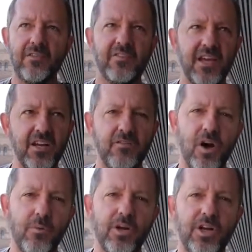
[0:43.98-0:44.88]
Second of
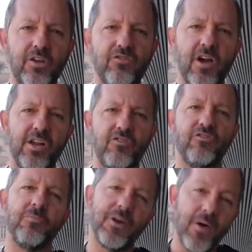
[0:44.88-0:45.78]
all, we're going to try to
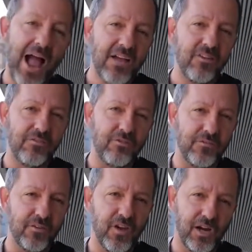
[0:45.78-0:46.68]
do some interactive
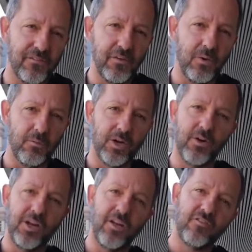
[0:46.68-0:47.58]
street photography where we're
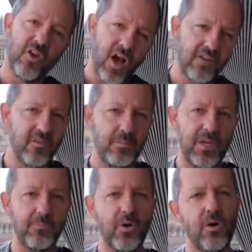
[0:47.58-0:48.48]
going to talk to
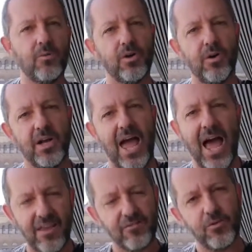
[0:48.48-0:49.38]
people, we're going to
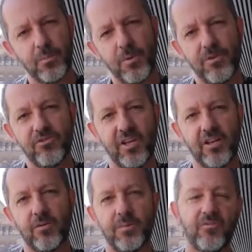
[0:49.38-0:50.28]
ask for the permission to
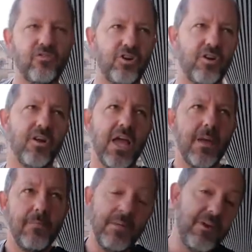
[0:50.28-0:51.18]
get the picture,
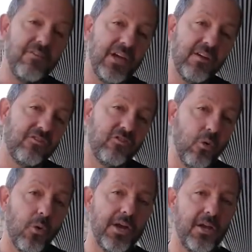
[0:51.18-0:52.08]
maybe even get a
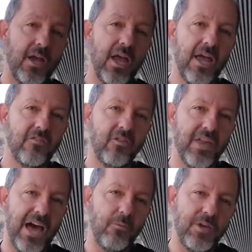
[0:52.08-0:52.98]
story so
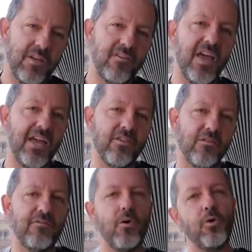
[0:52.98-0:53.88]
that we can take
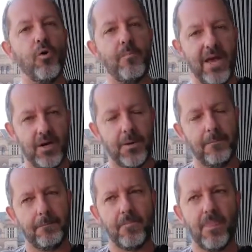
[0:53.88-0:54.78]
their photo better.
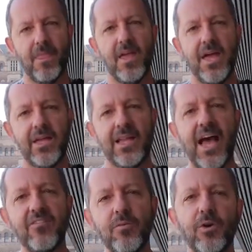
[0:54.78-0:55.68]
And
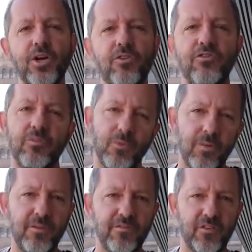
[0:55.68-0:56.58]
lastly, we're going to do some
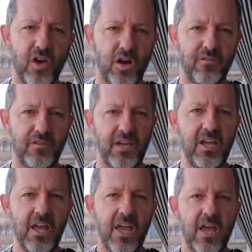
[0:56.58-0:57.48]
urban photography.